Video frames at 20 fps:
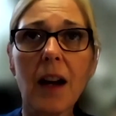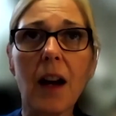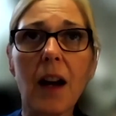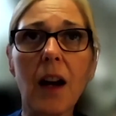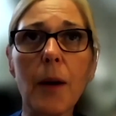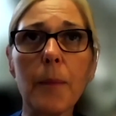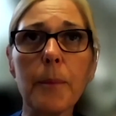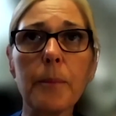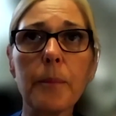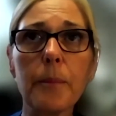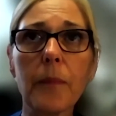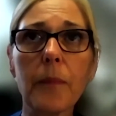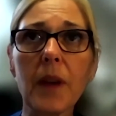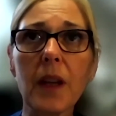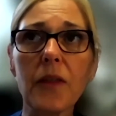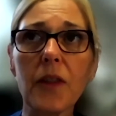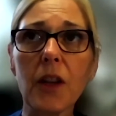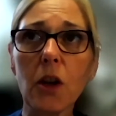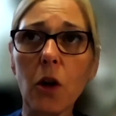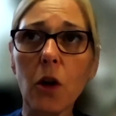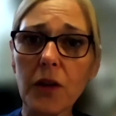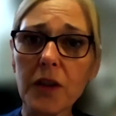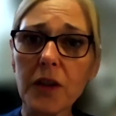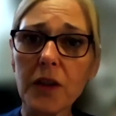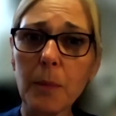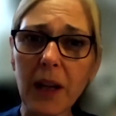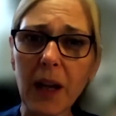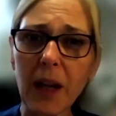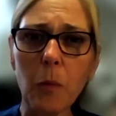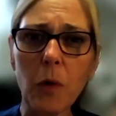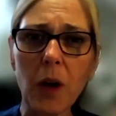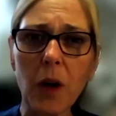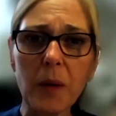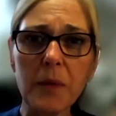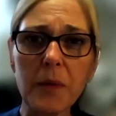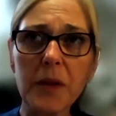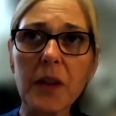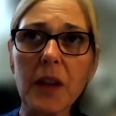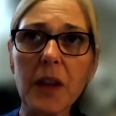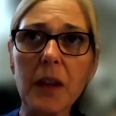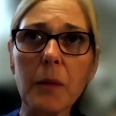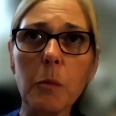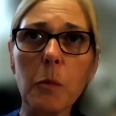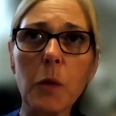The Contiplan wipes